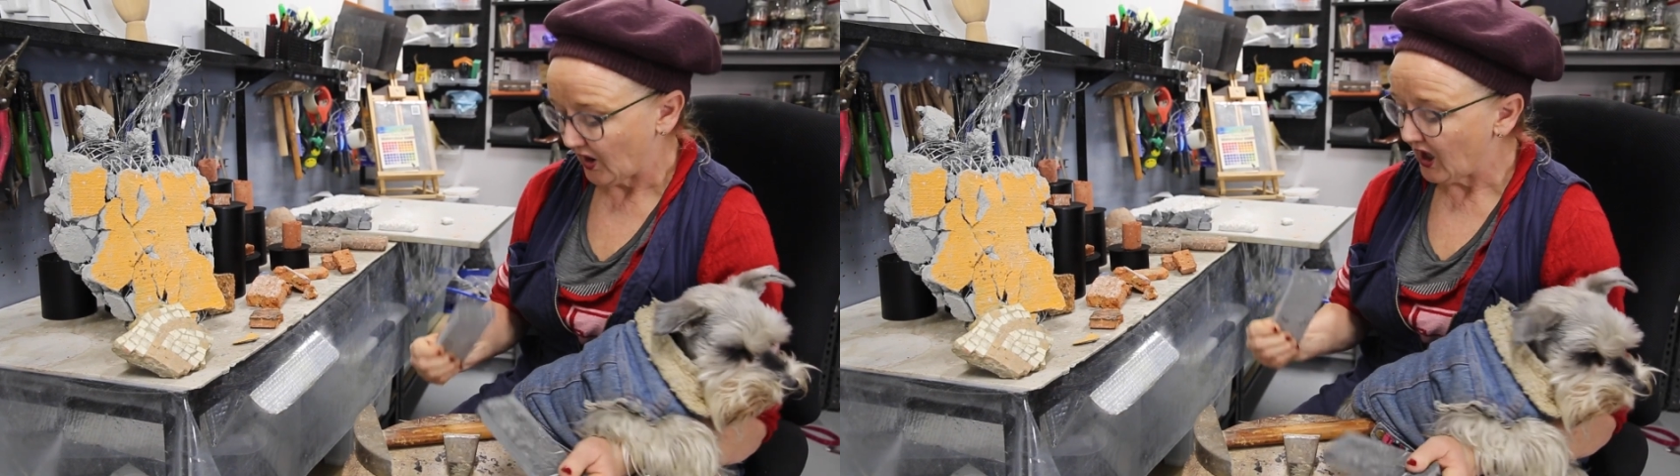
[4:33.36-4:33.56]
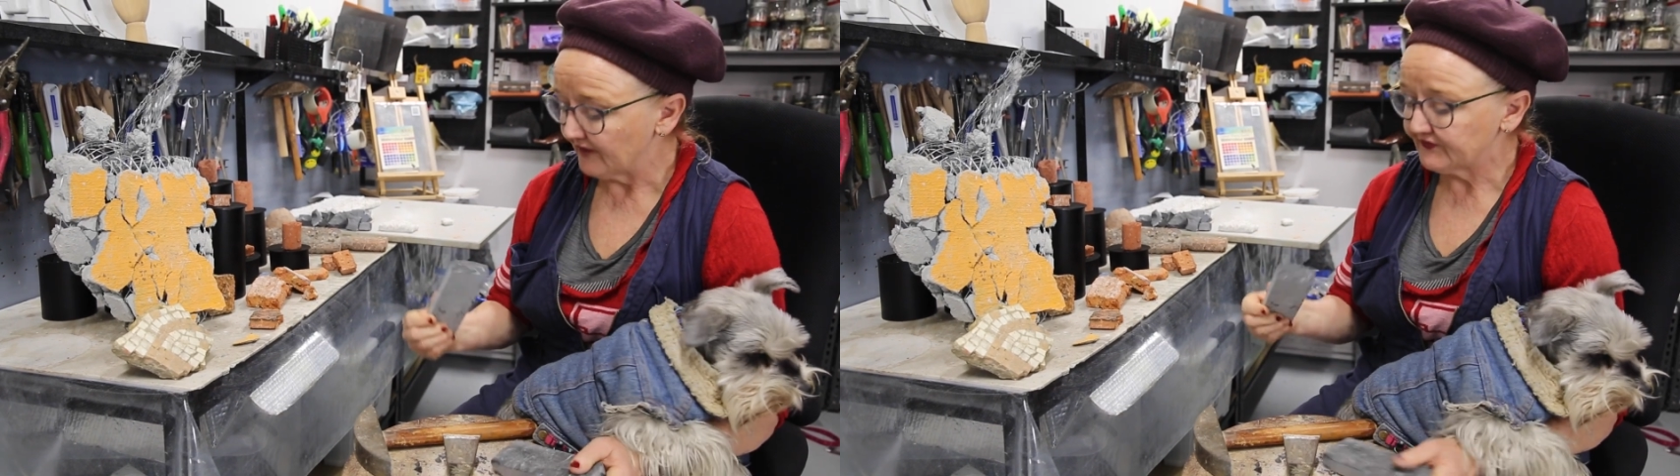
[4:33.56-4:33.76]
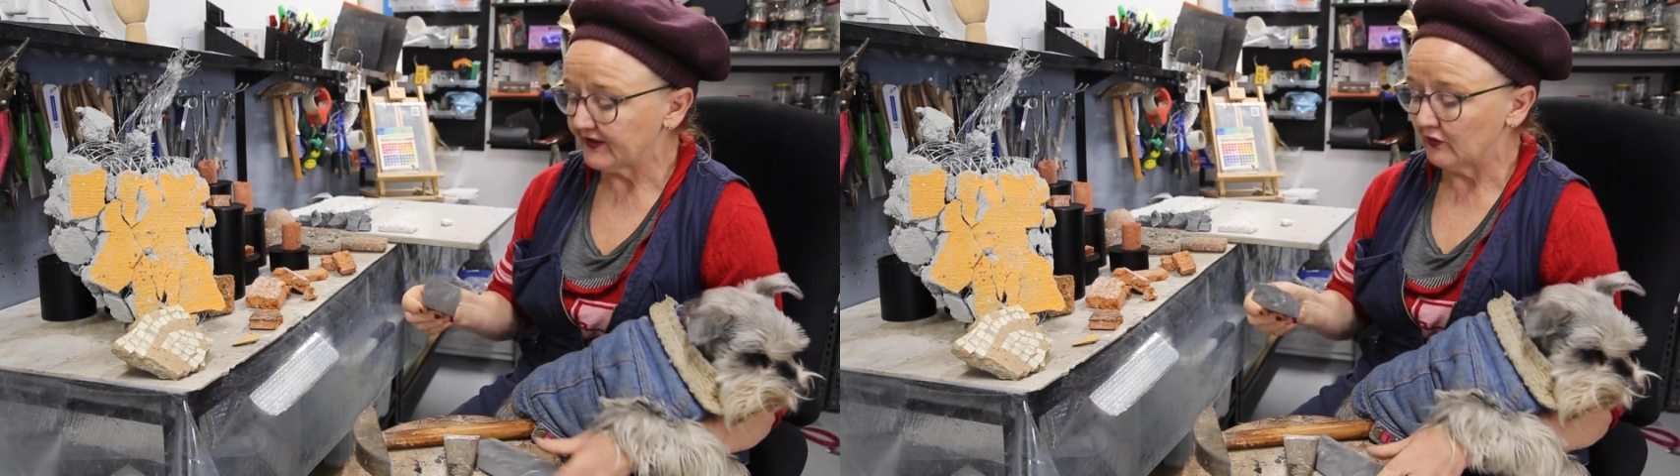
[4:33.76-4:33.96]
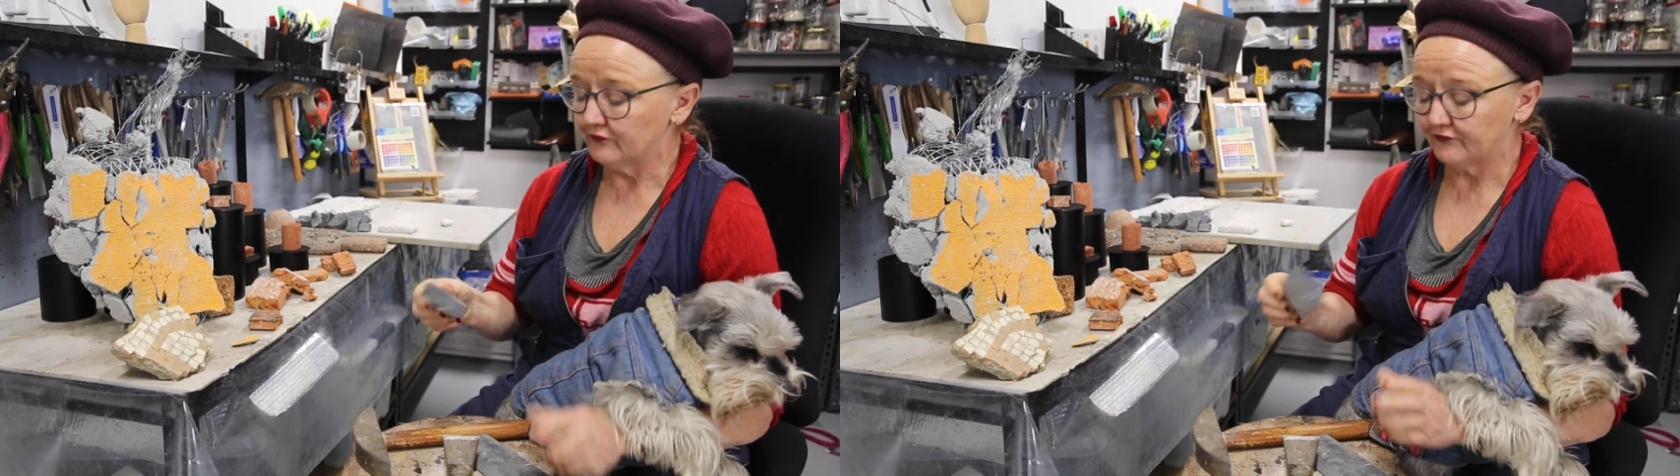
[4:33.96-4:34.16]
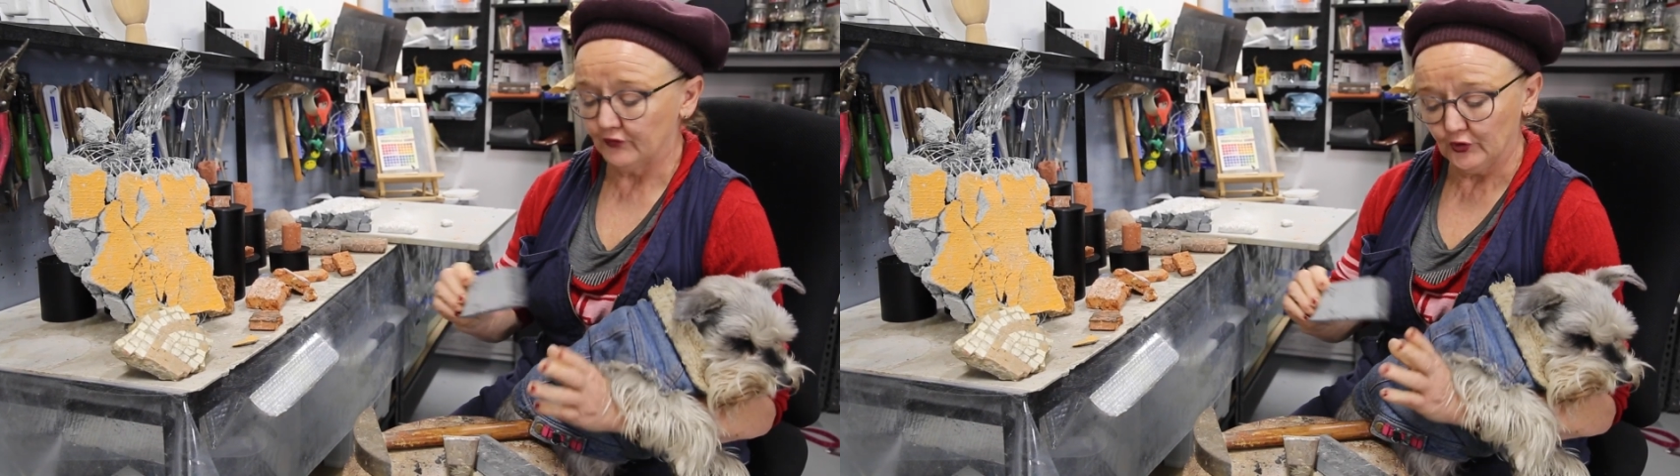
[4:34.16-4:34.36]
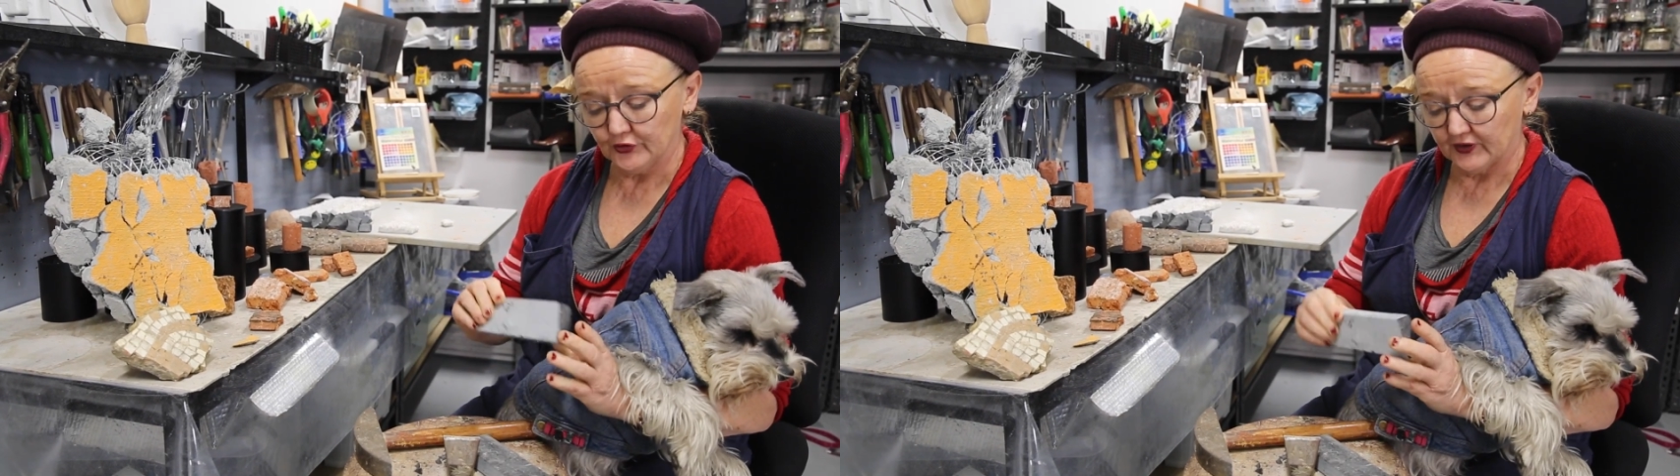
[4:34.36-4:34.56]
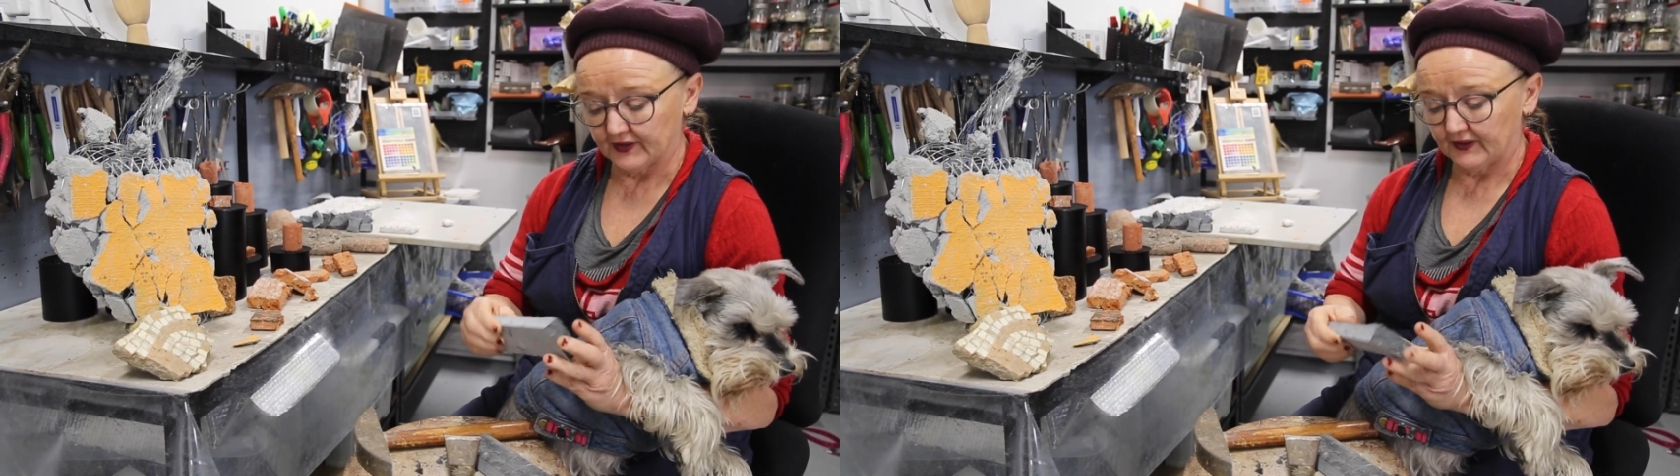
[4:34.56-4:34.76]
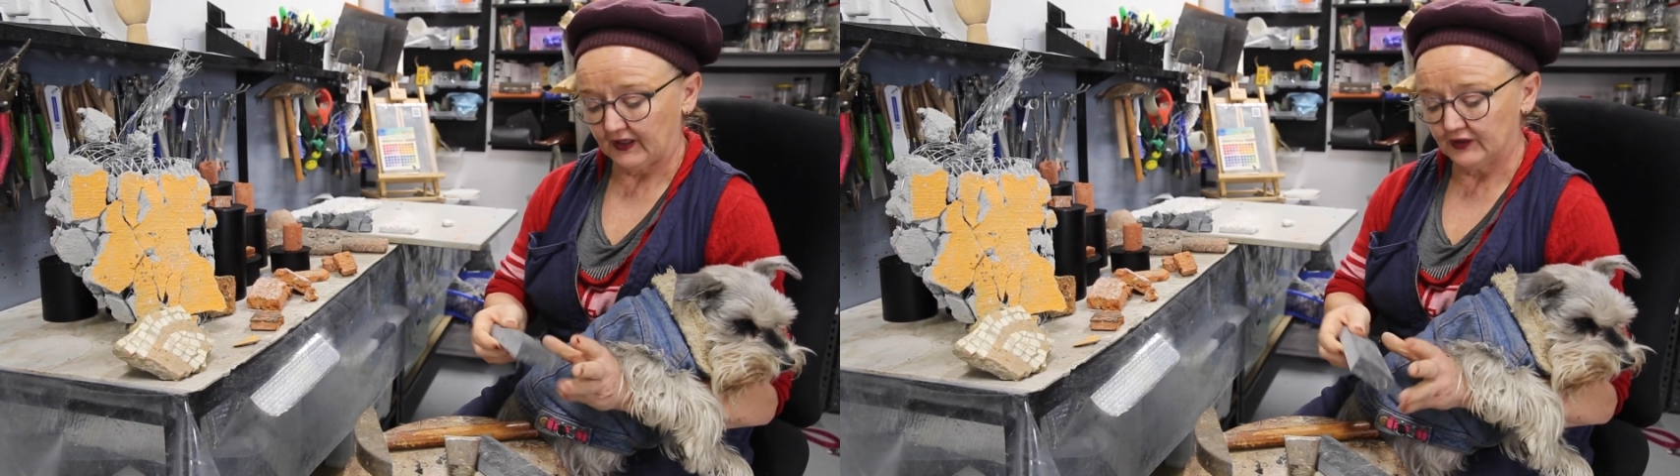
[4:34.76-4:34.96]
I've delved further